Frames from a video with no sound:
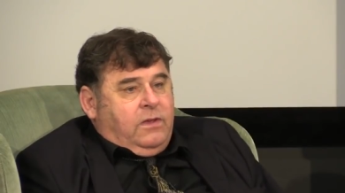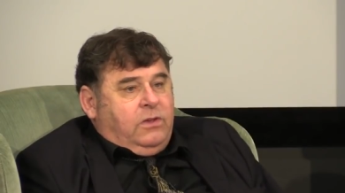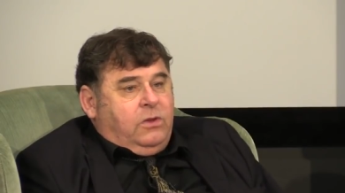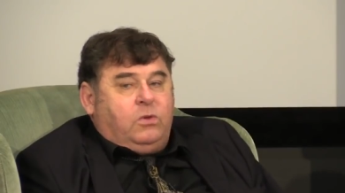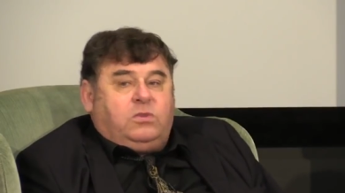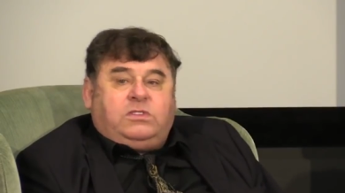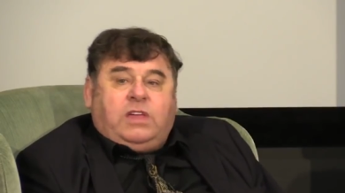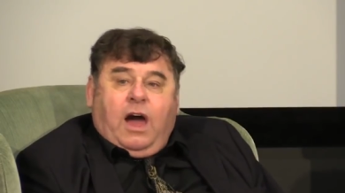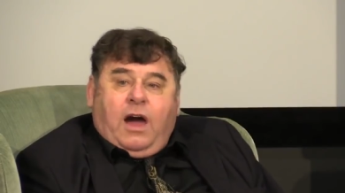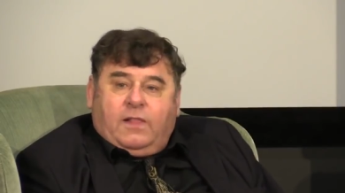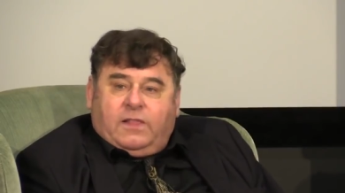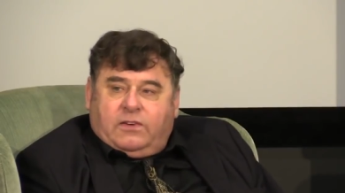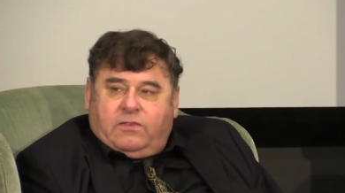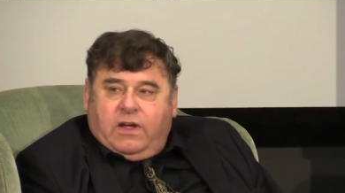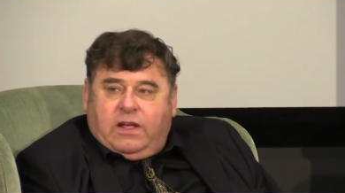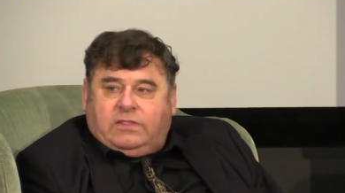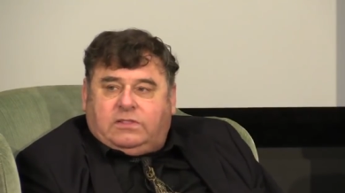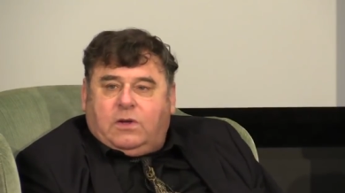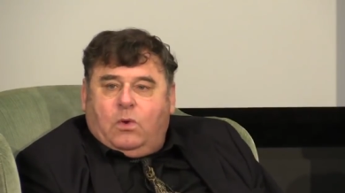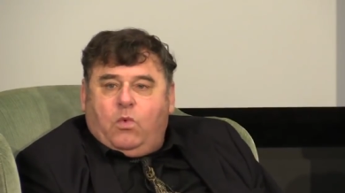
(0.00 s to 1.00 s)
You
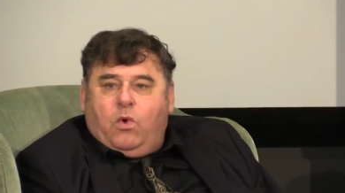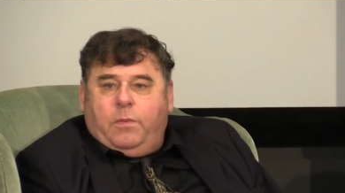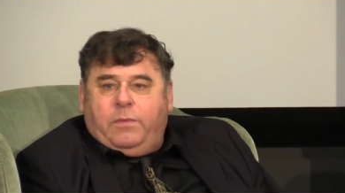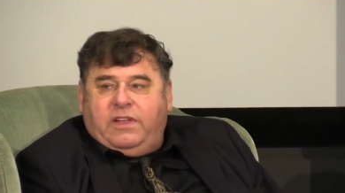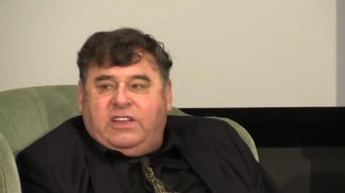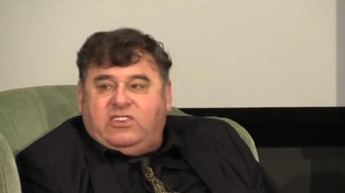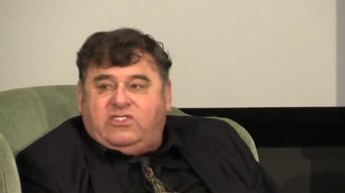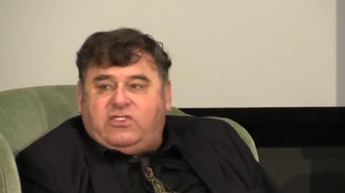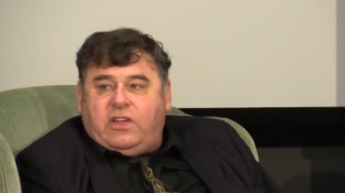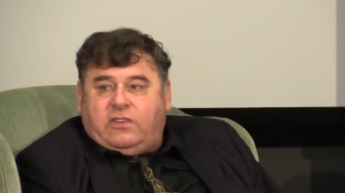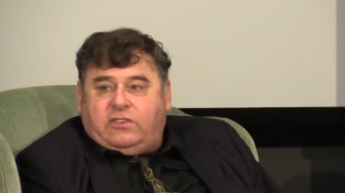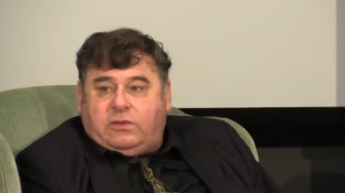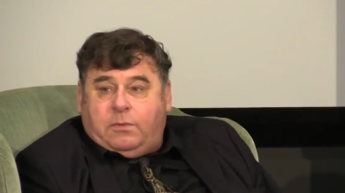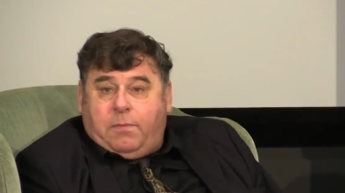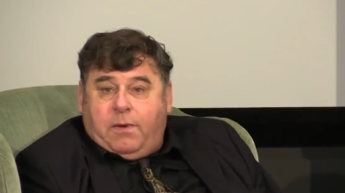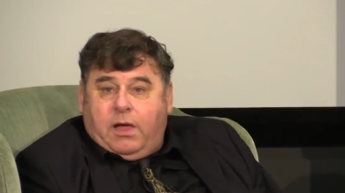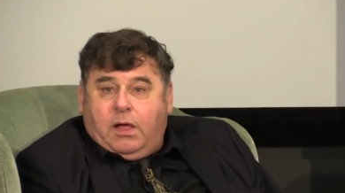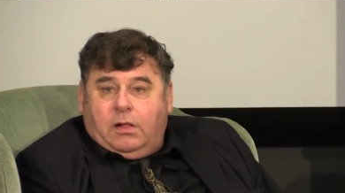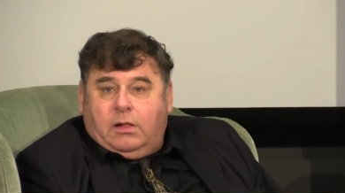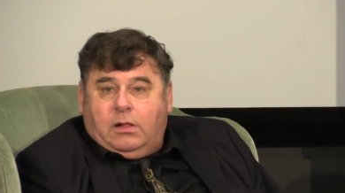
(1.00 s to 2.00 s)
tolerate the woman
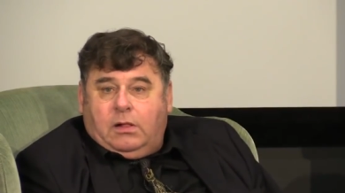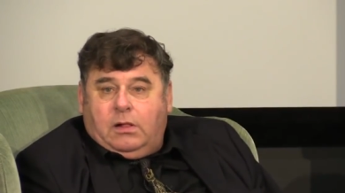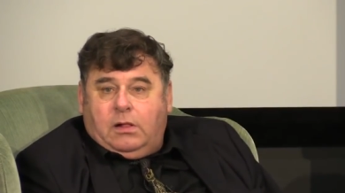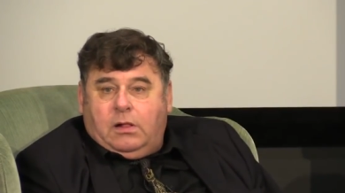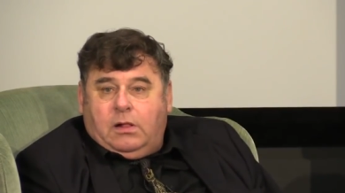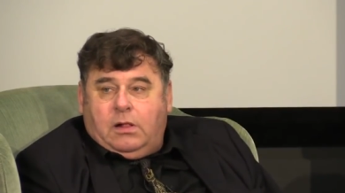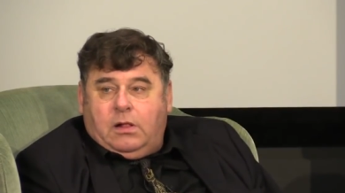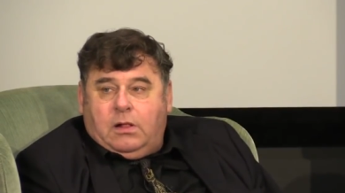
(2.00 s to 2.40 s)
Jezebel